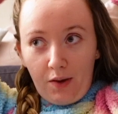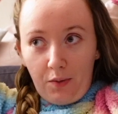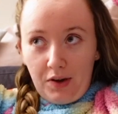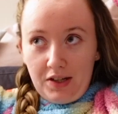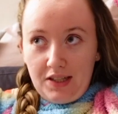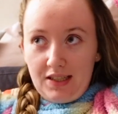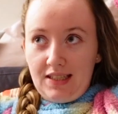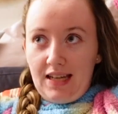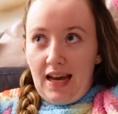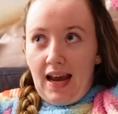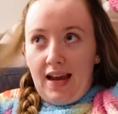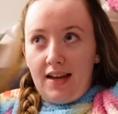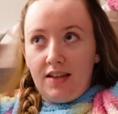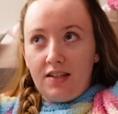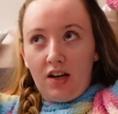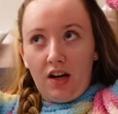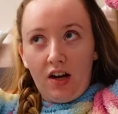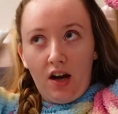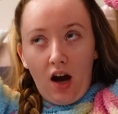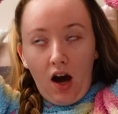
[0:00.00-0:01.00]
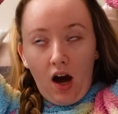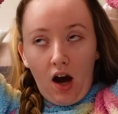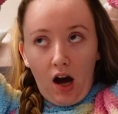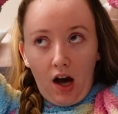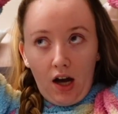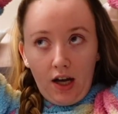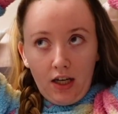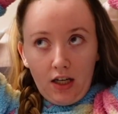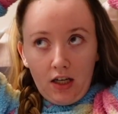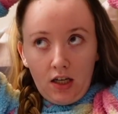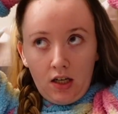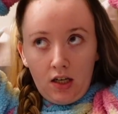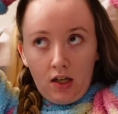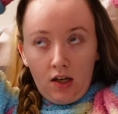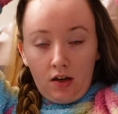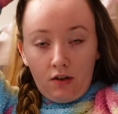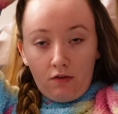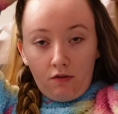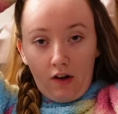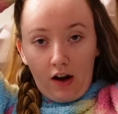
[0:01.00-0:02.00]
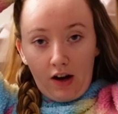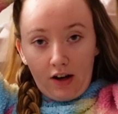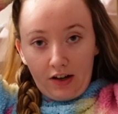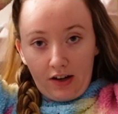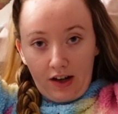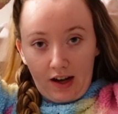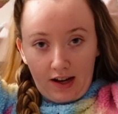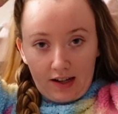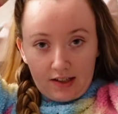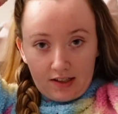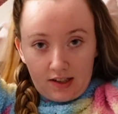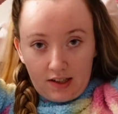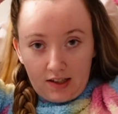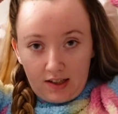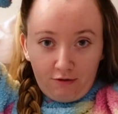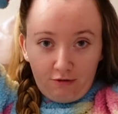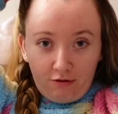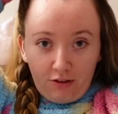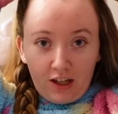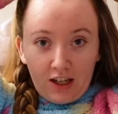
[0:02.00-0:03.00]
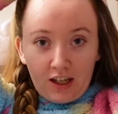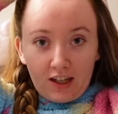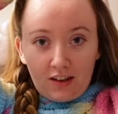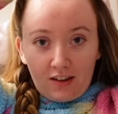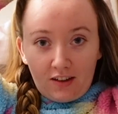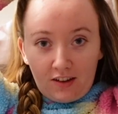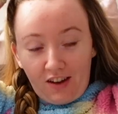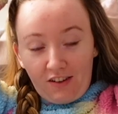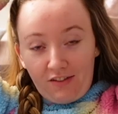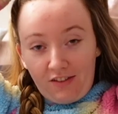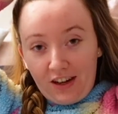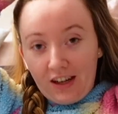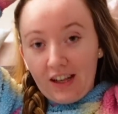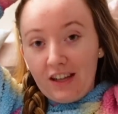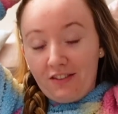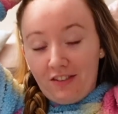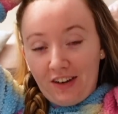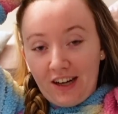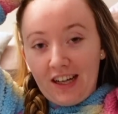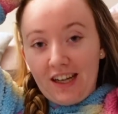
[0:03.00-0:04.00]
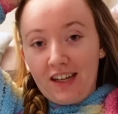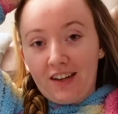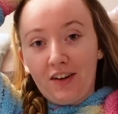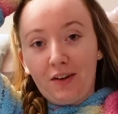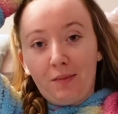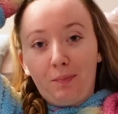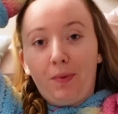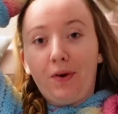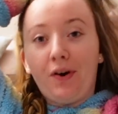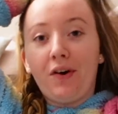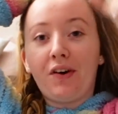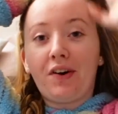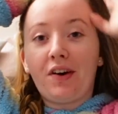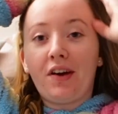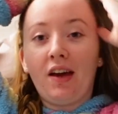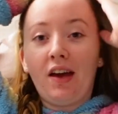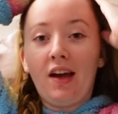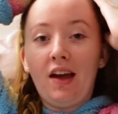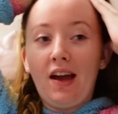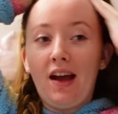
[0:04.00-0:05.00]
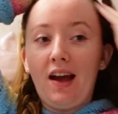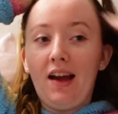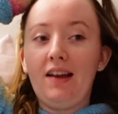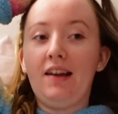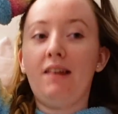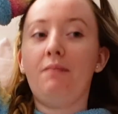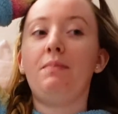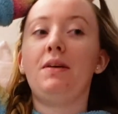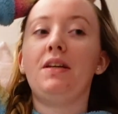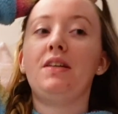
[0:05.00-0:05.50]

wanted to end on a high rather than to read a really, really good book and then be